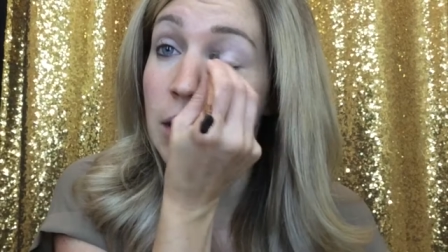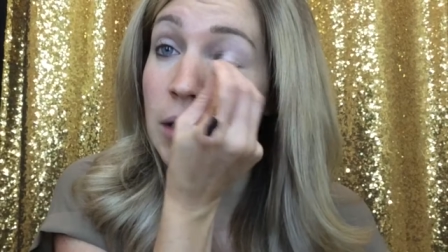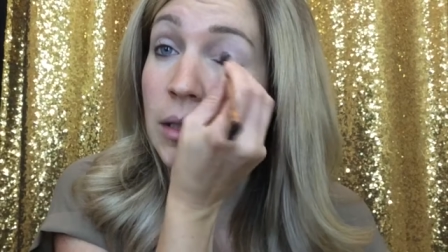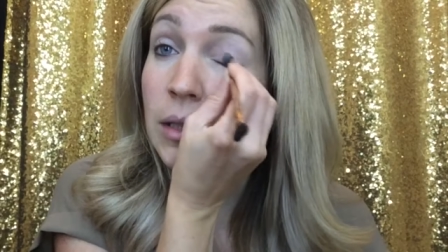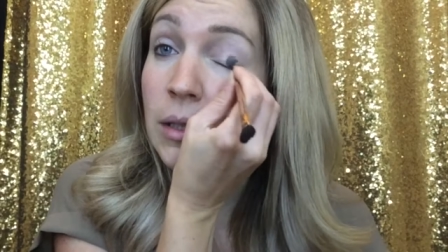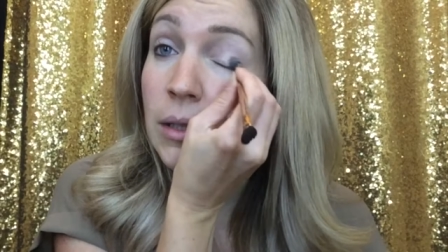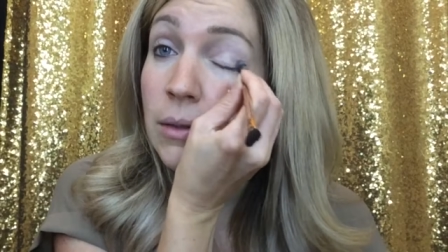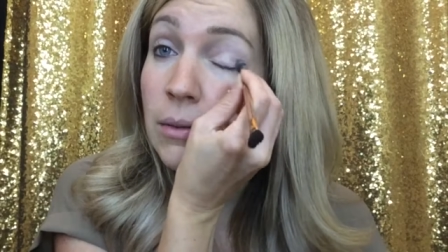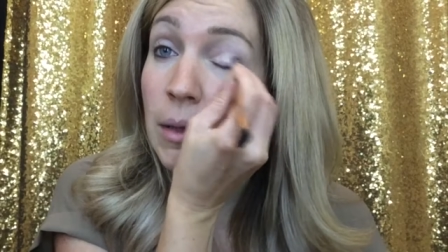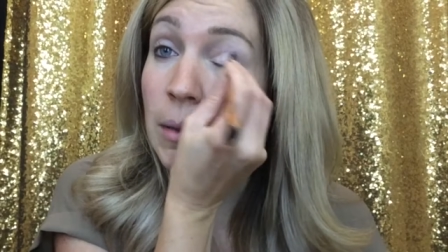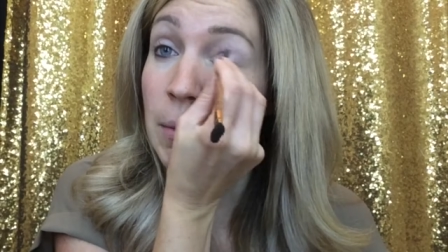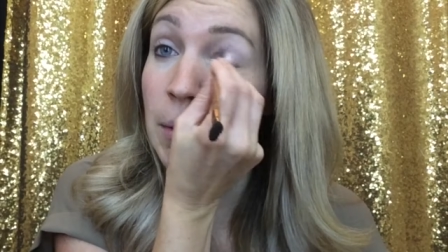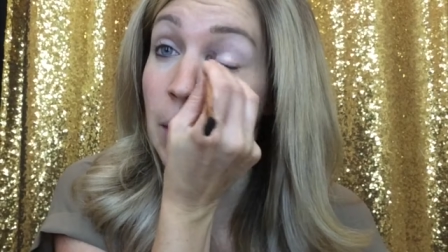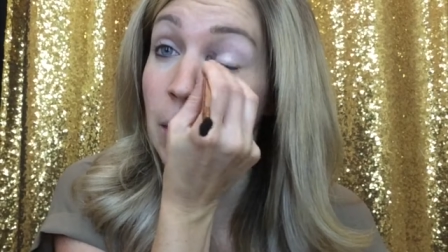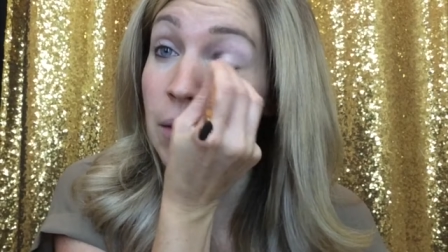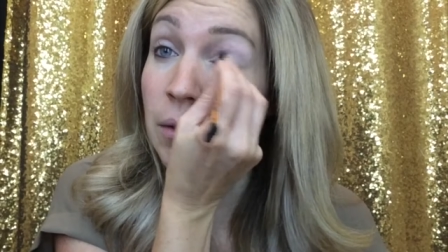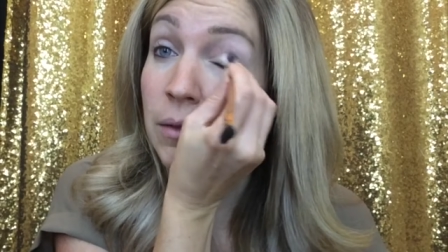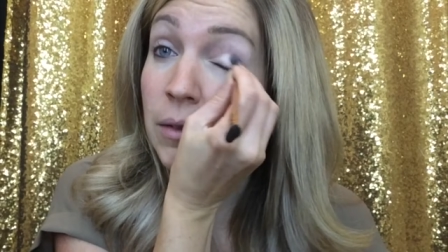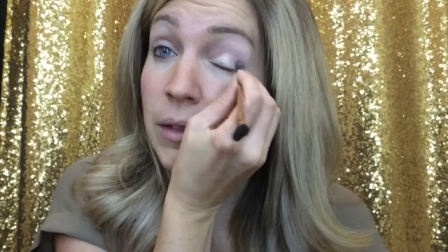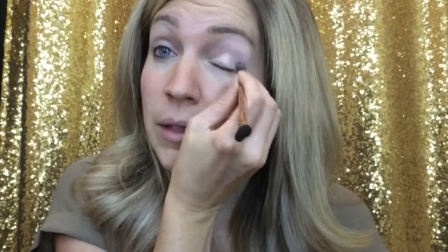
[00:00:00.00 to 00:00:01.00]
just sweep
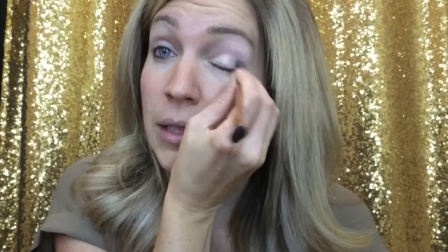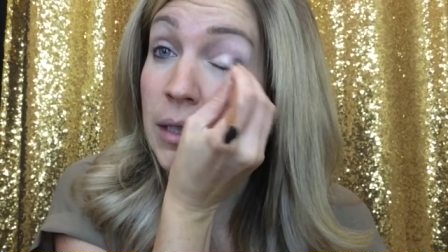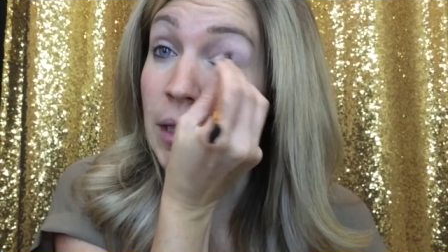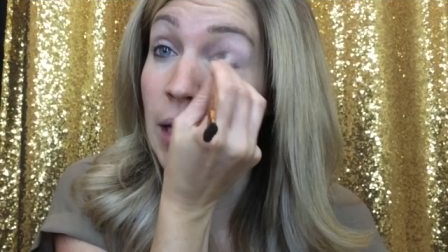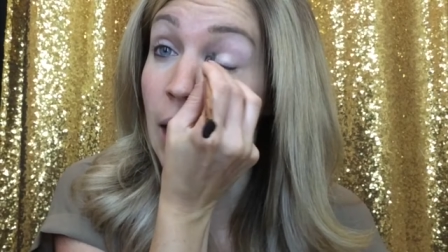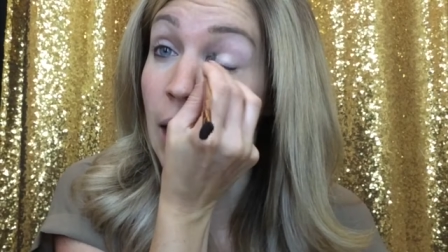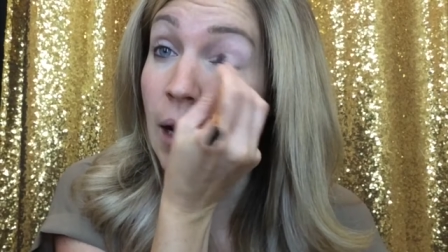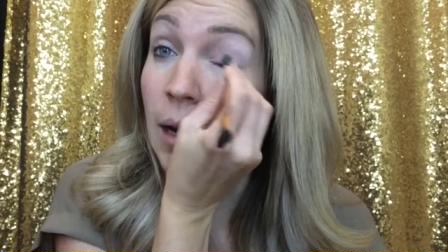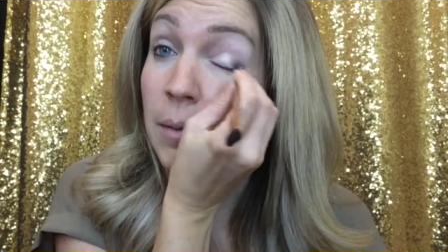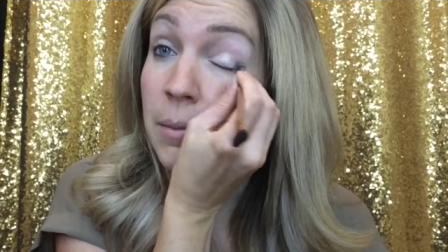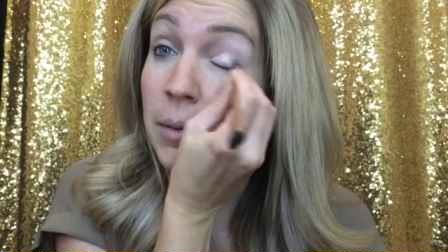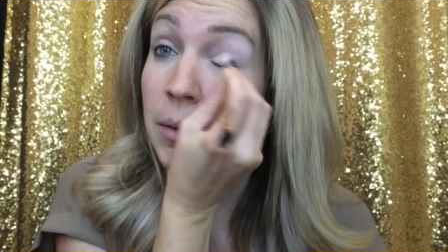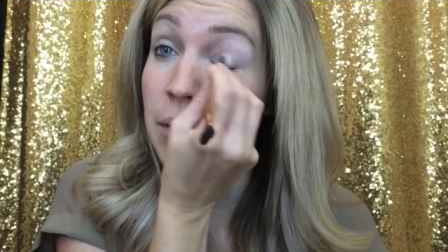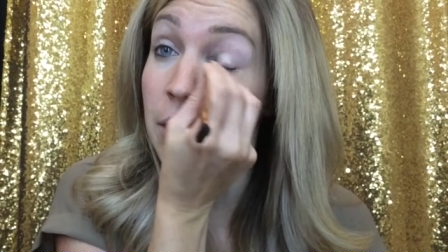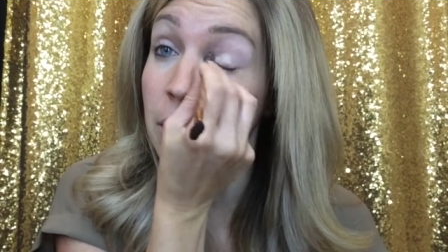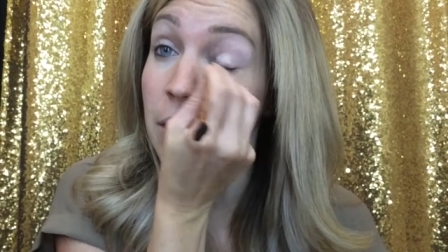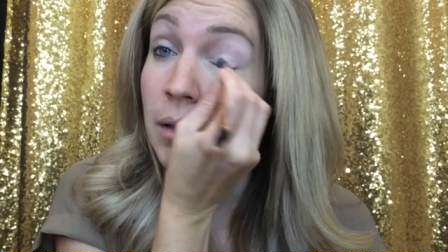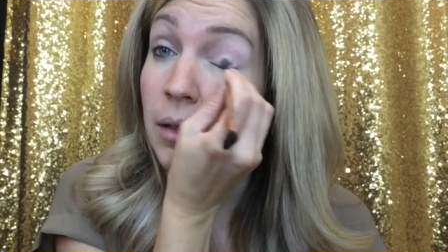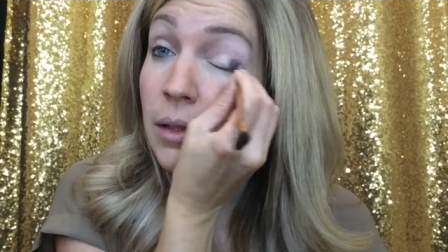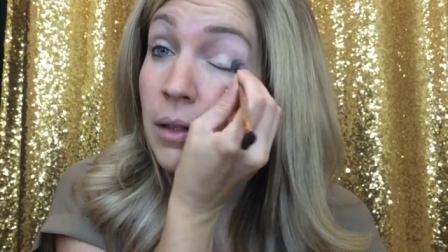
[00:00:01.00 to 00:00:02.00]
it over the top
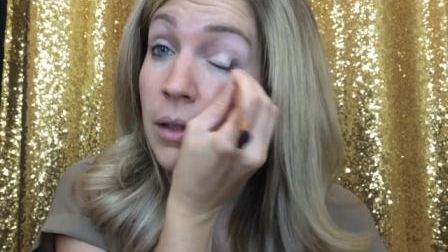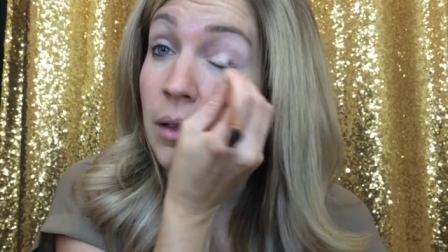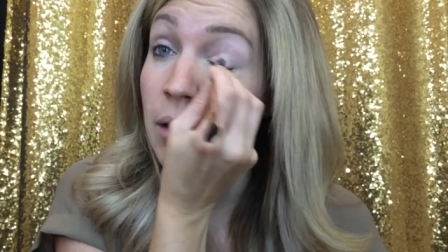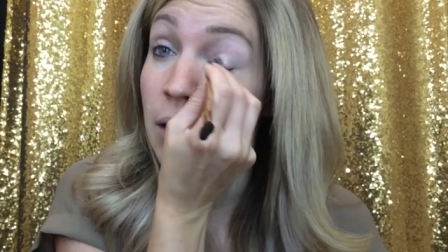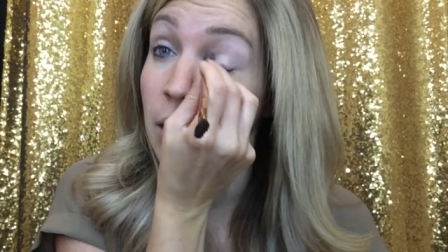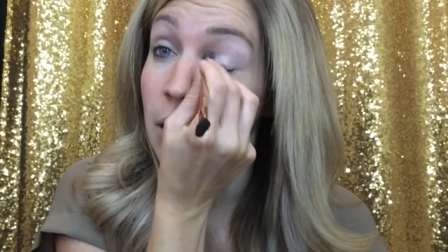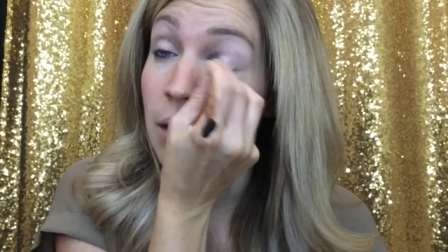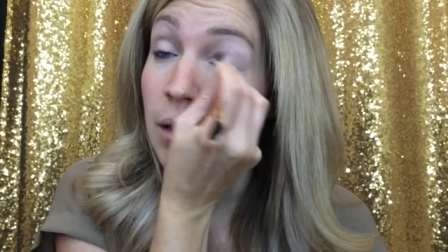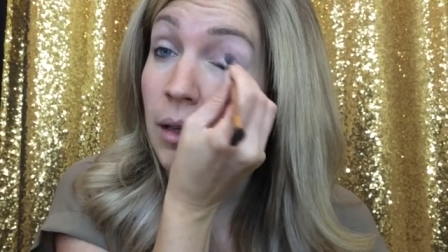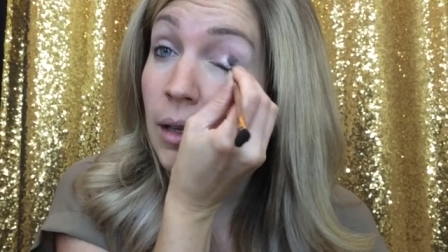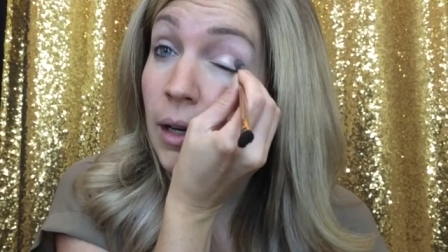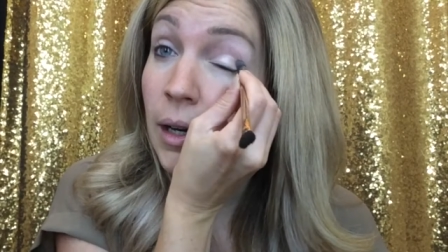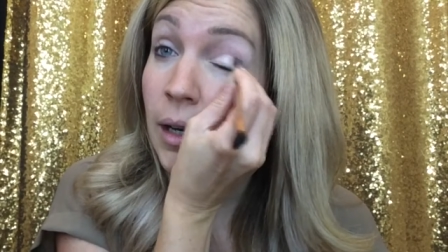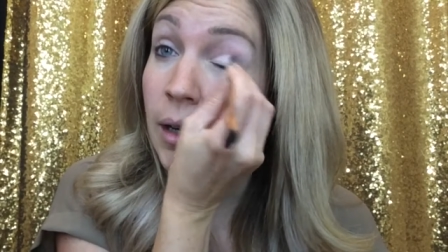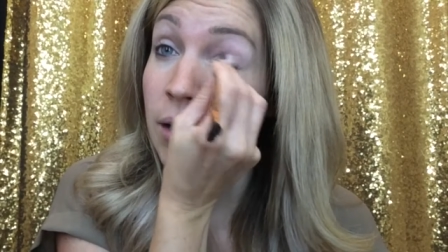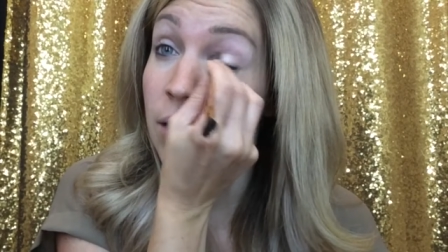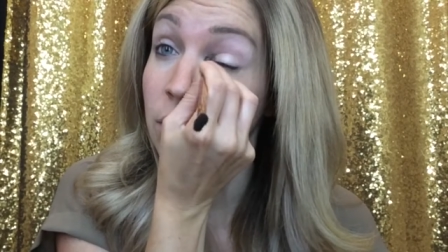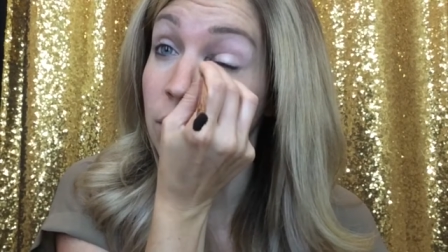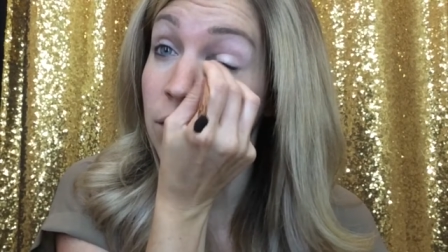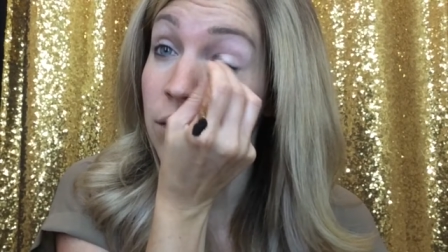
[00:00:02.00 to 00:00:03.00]

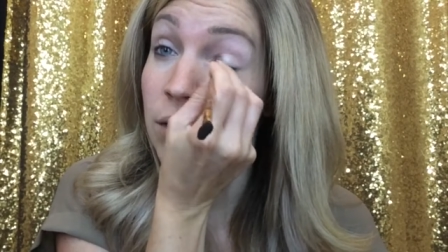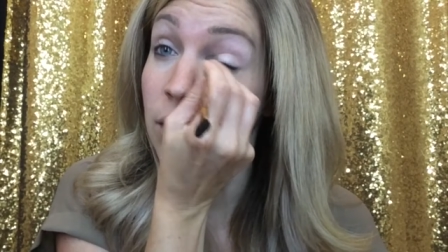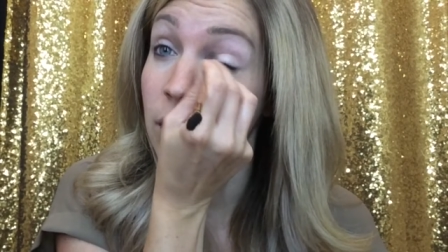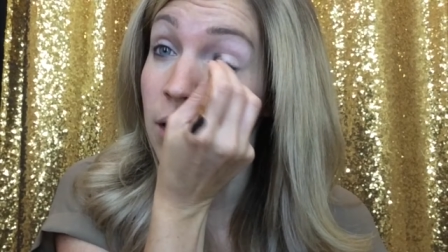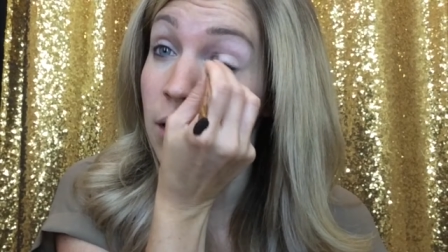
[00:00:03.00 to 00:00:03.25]
of